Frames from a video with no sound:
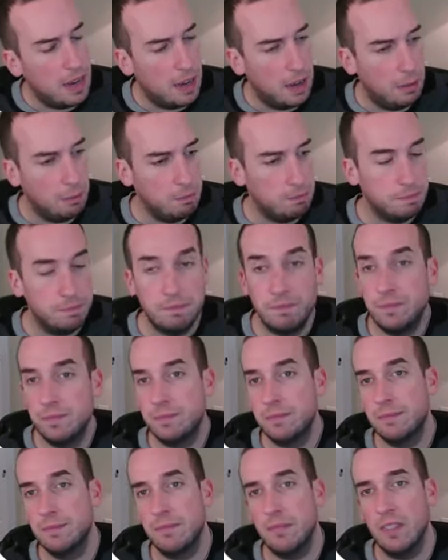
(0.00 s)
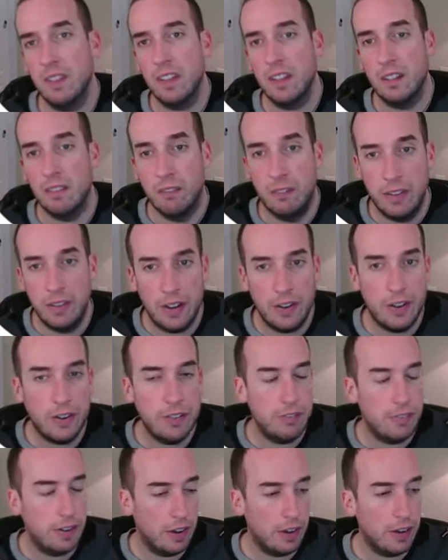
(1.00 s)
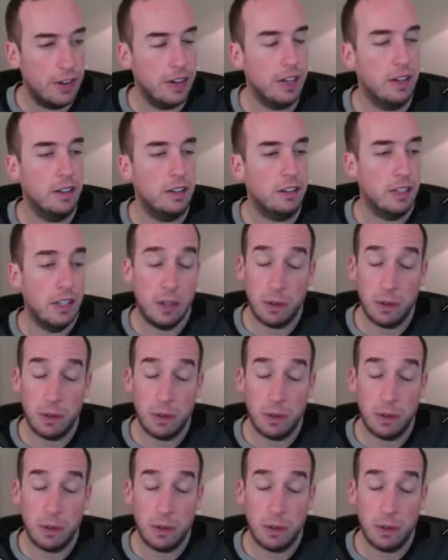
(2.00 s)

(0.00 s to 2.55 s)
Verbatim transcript: Um, very, very,